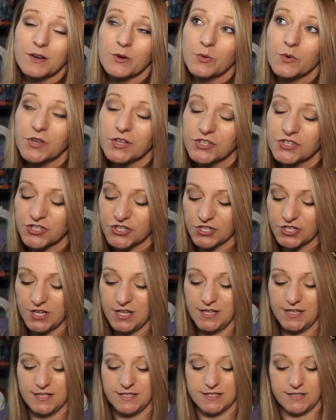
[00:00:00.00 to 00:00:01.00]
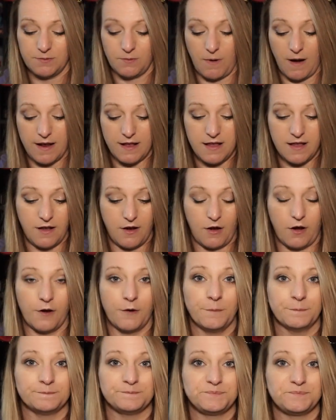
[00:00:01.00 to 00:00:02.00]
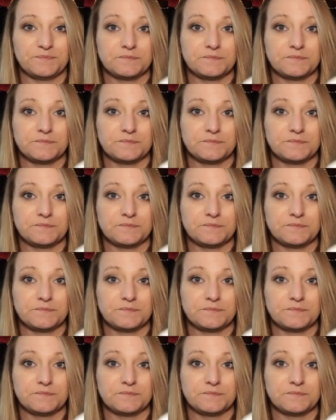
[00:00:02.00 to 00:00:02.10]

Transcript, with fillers: which is right here.